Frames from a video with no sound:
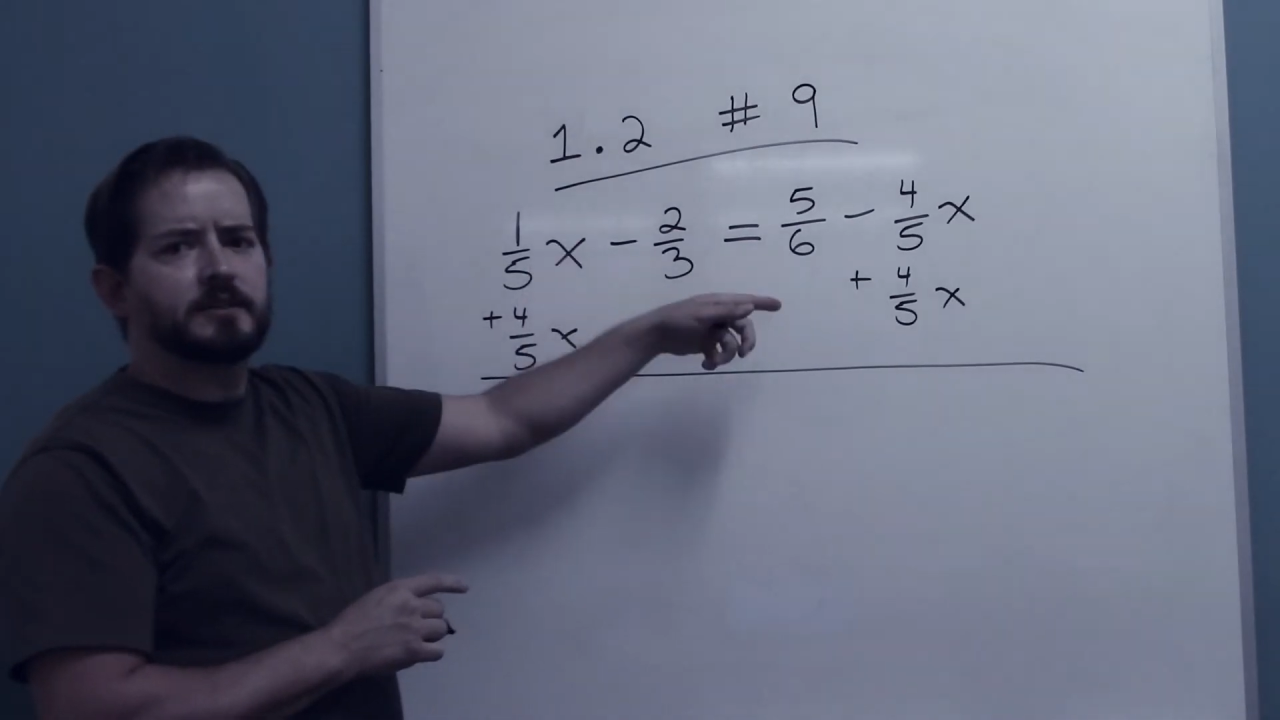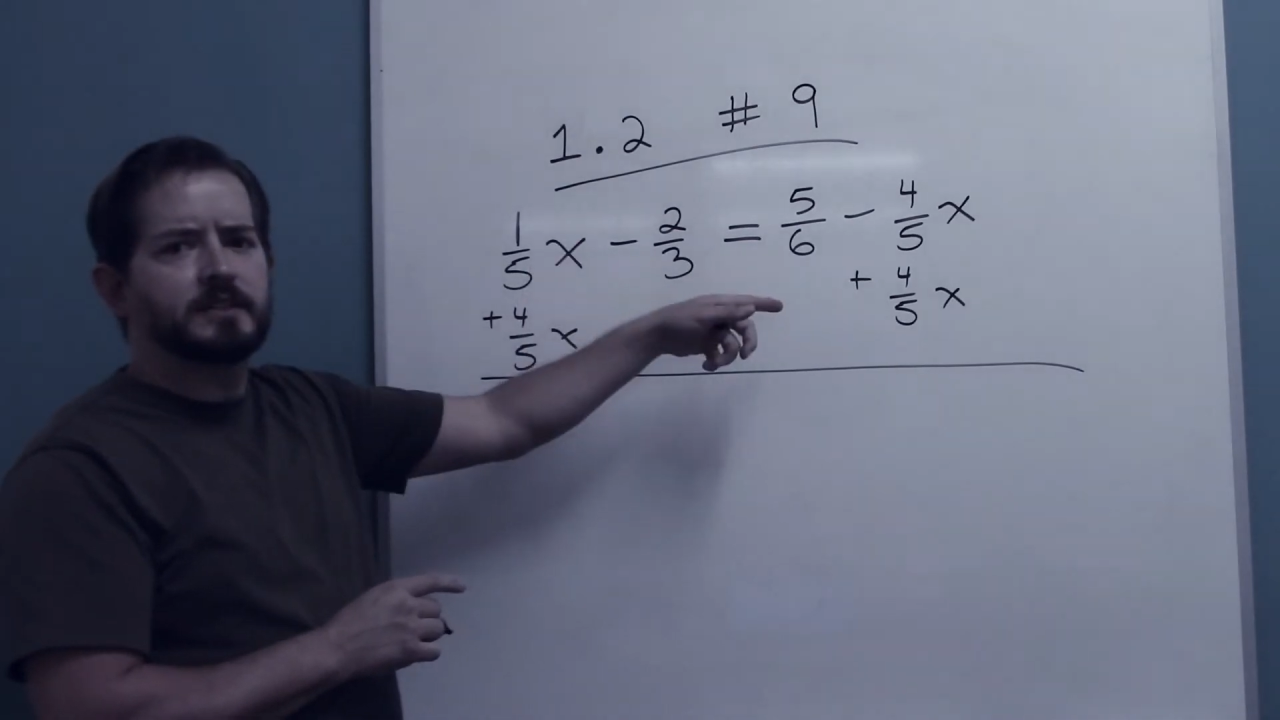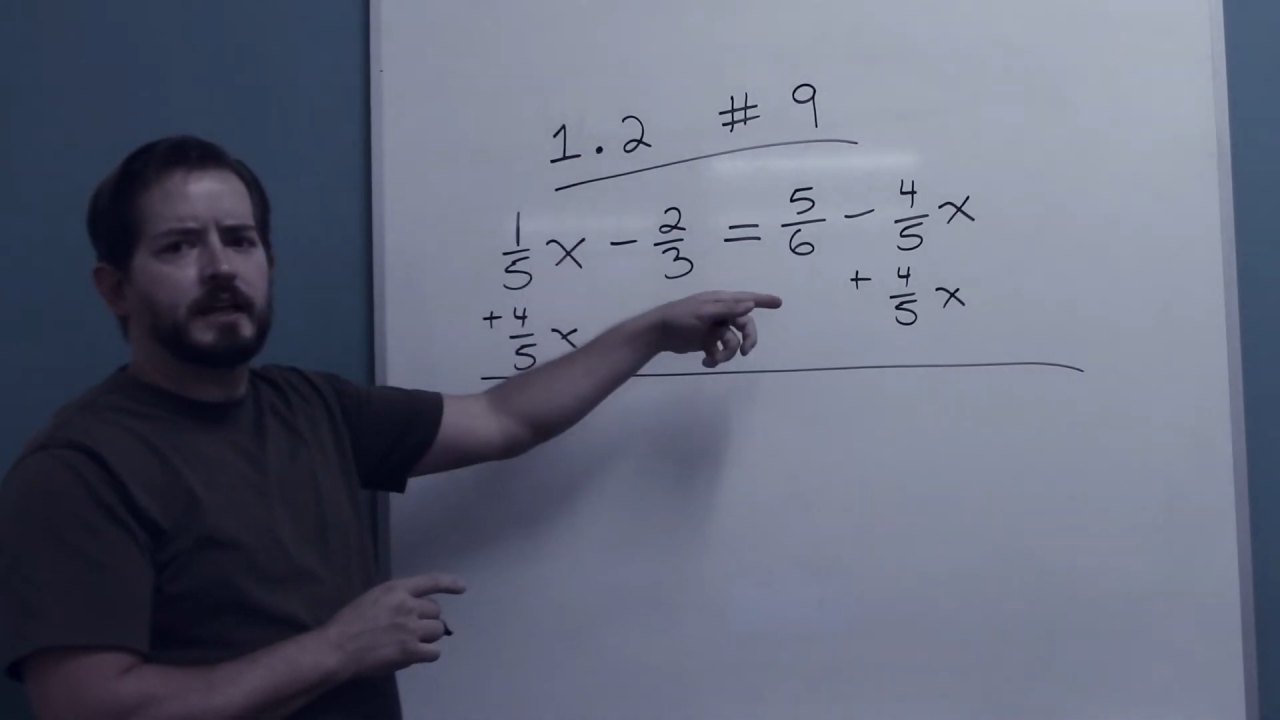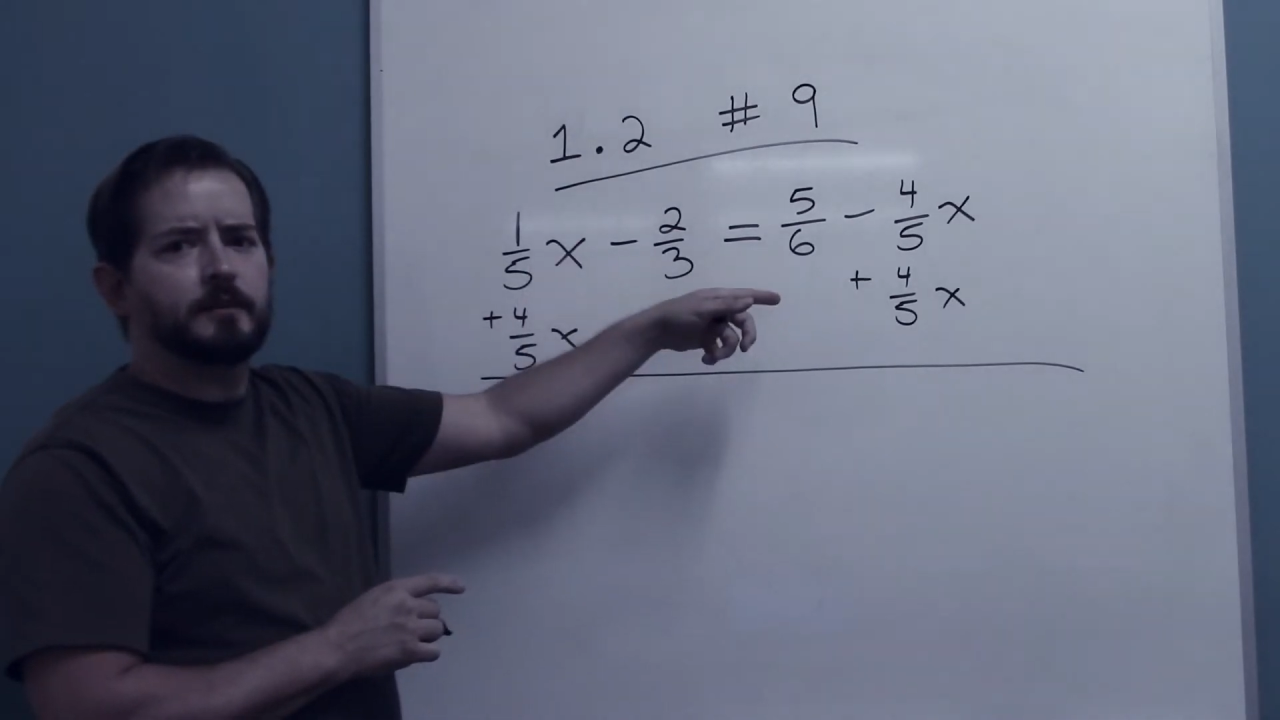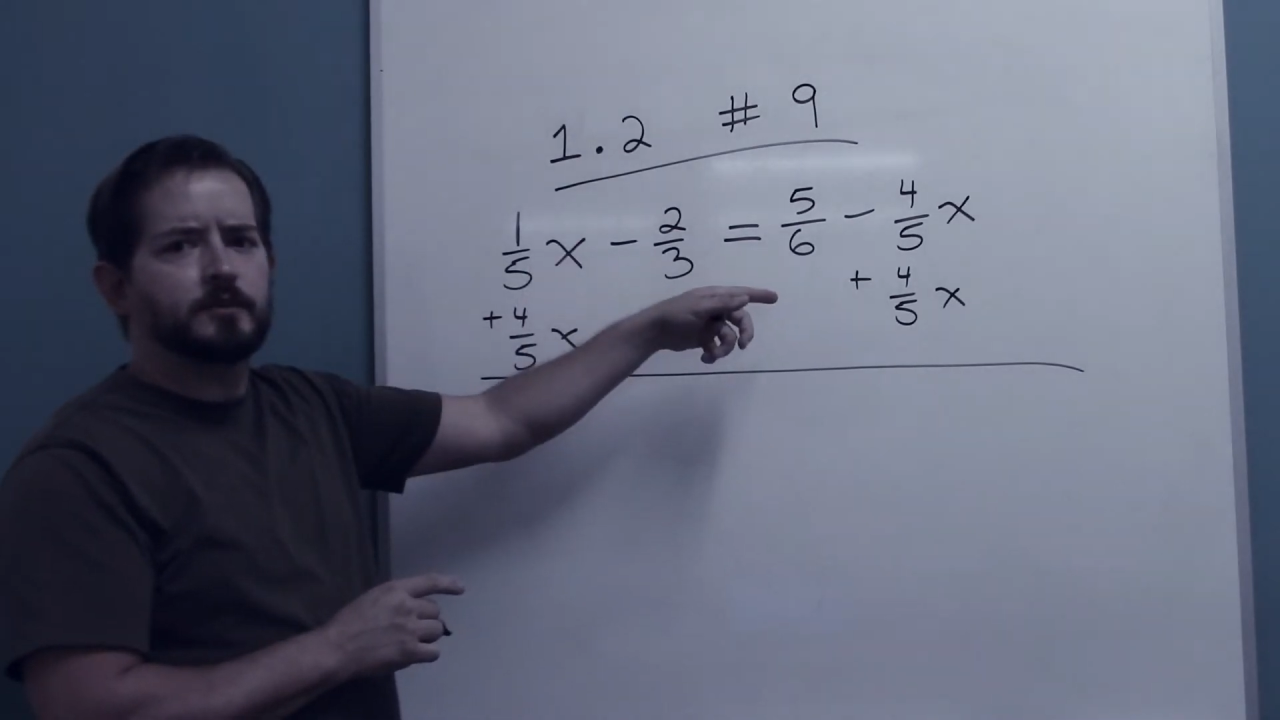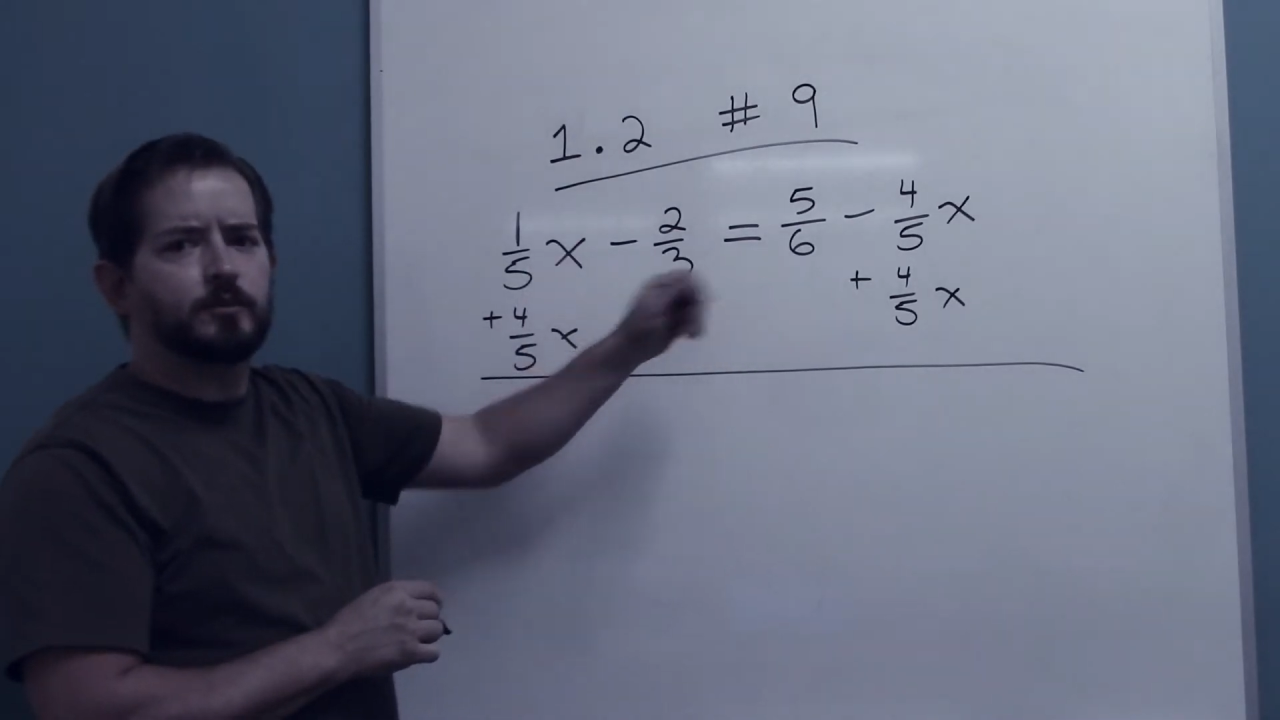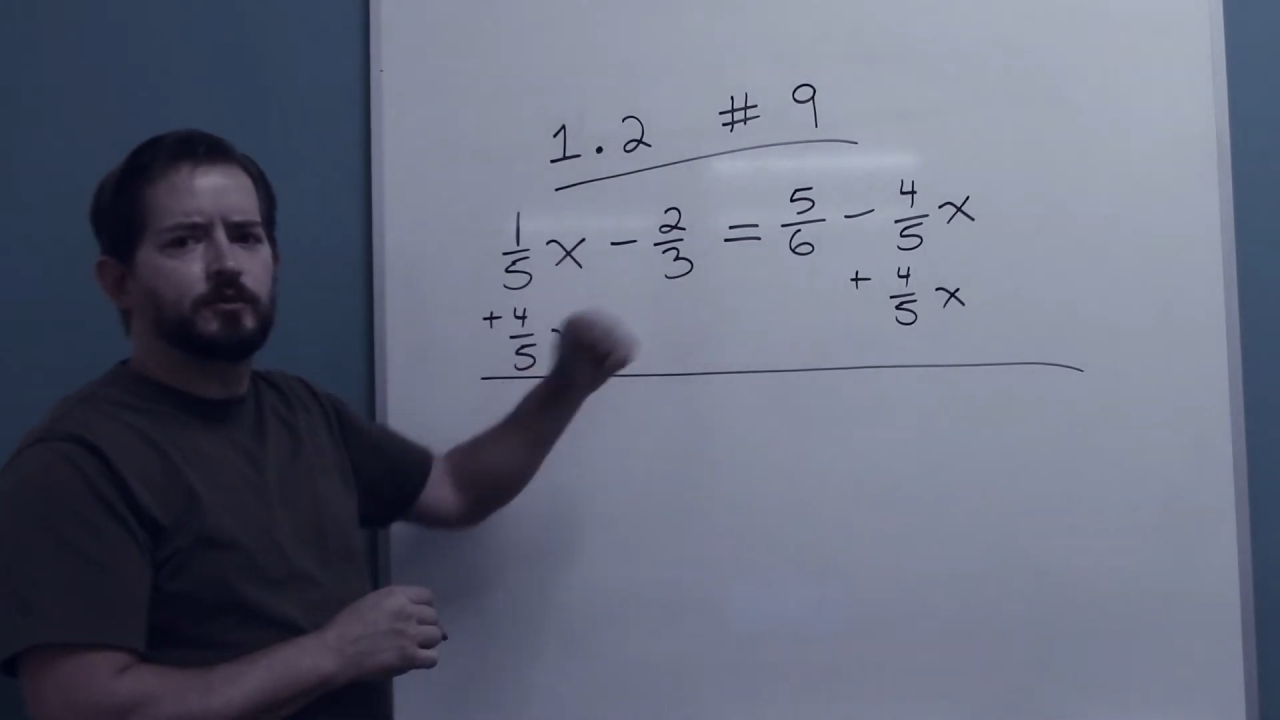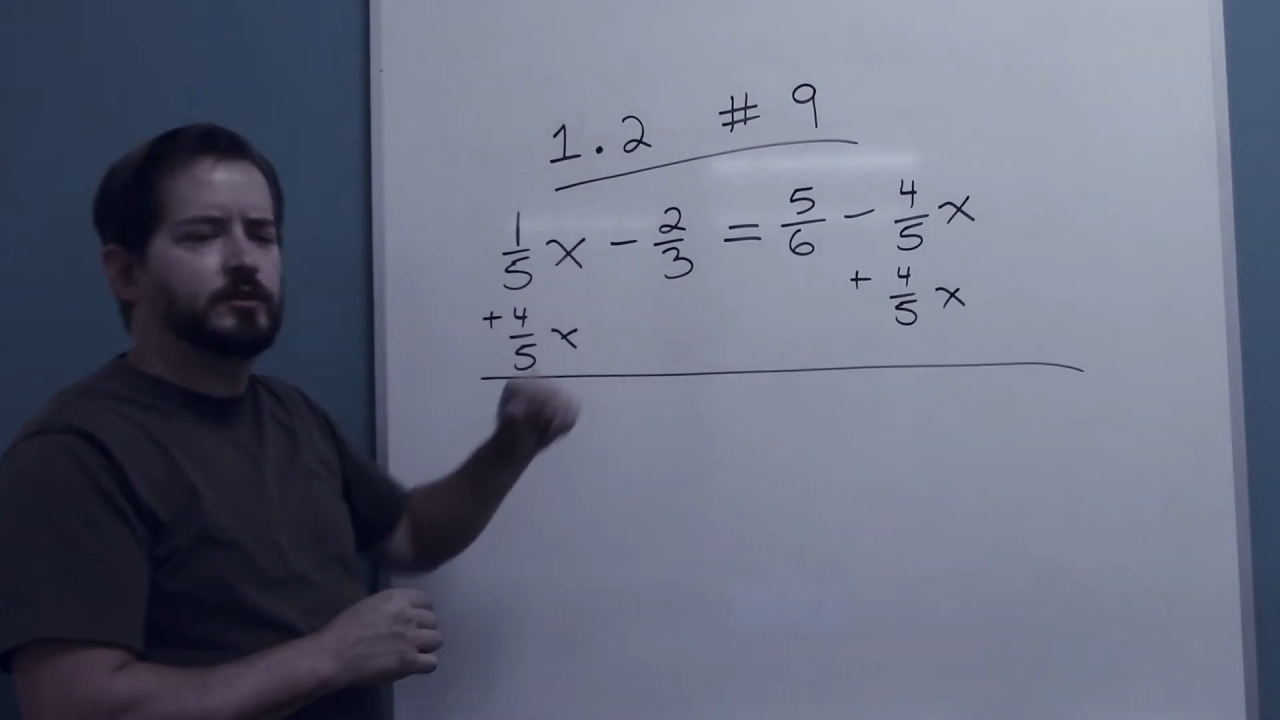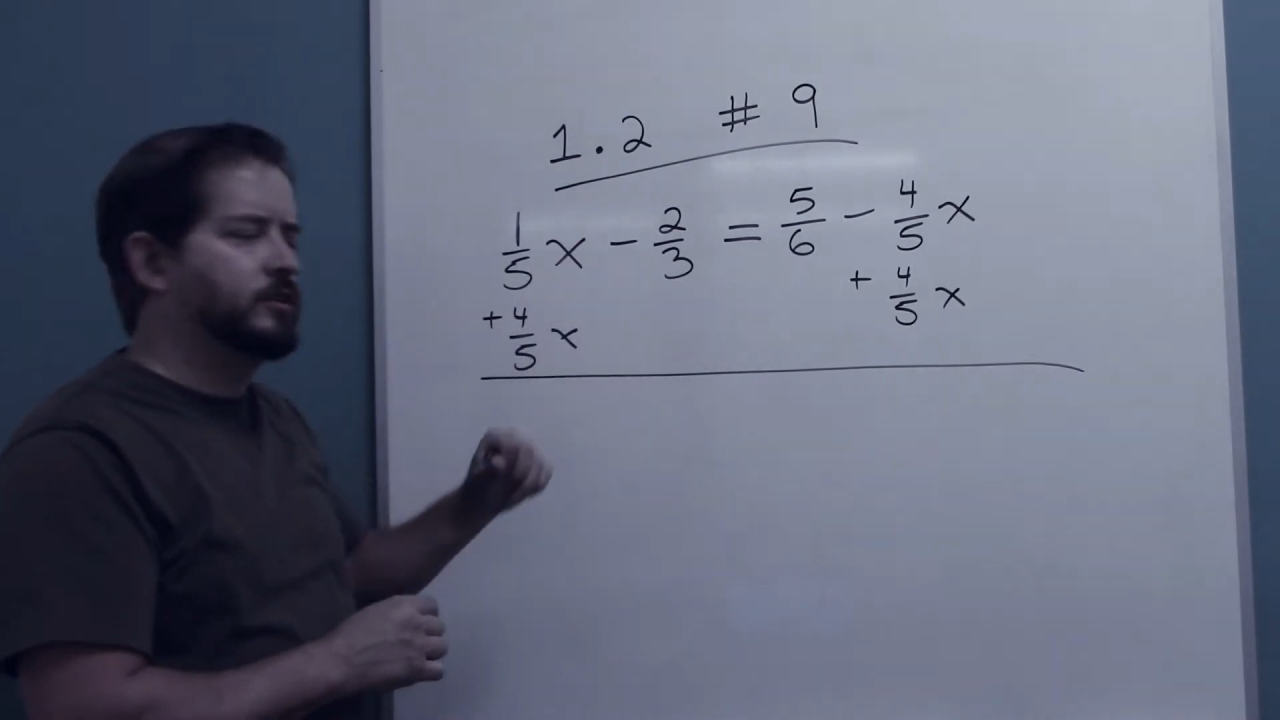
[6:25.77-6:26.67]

step to move